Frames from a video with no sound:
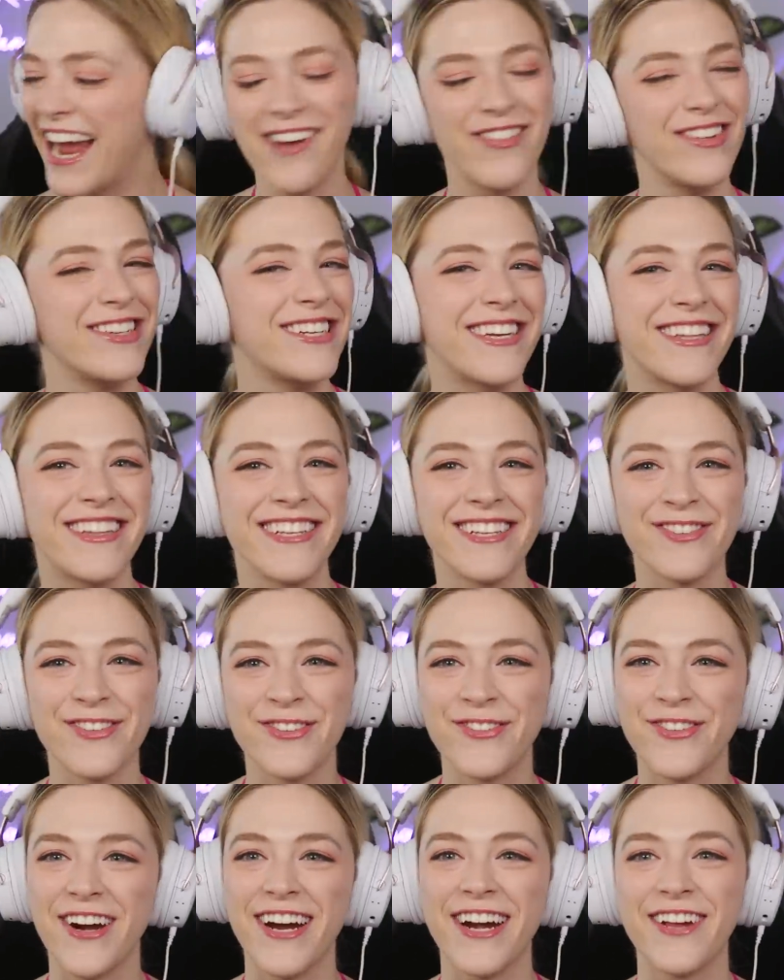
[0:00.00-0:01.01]
haven't done this
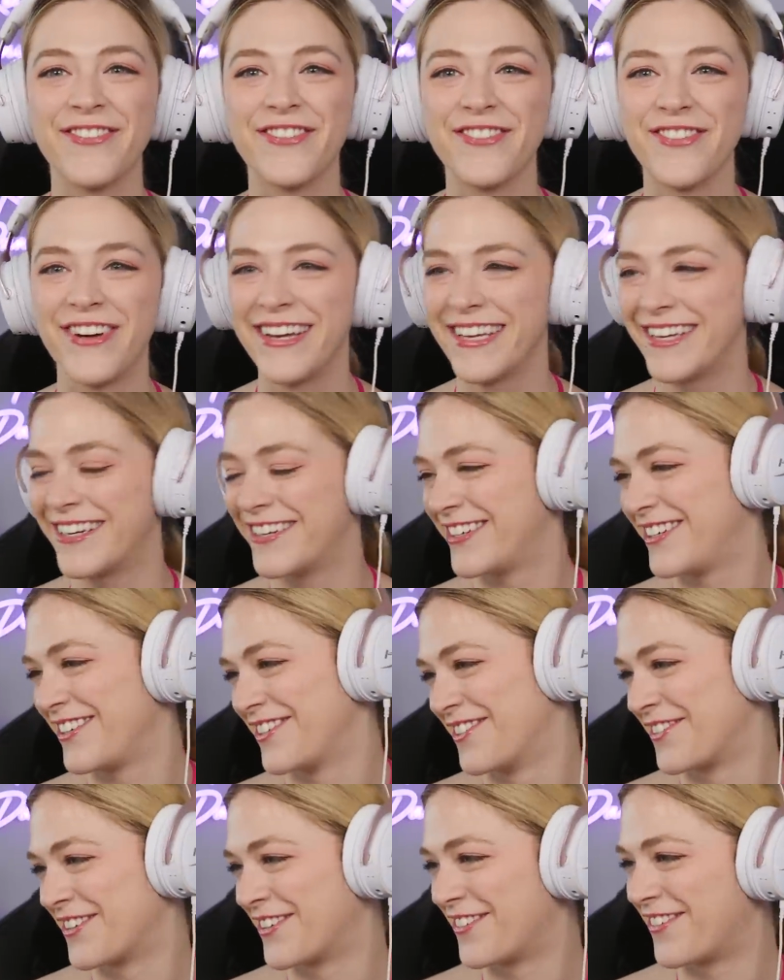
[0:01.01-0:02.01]
before and I've been wanting her to
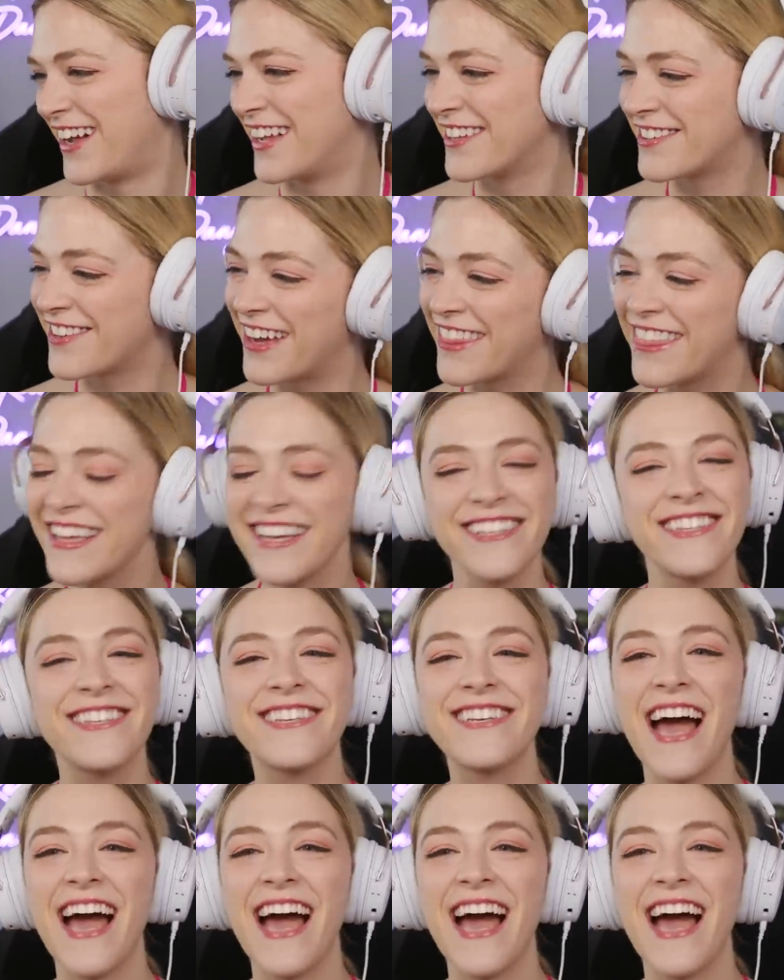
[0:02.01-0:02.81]
do it for a while, so I think it's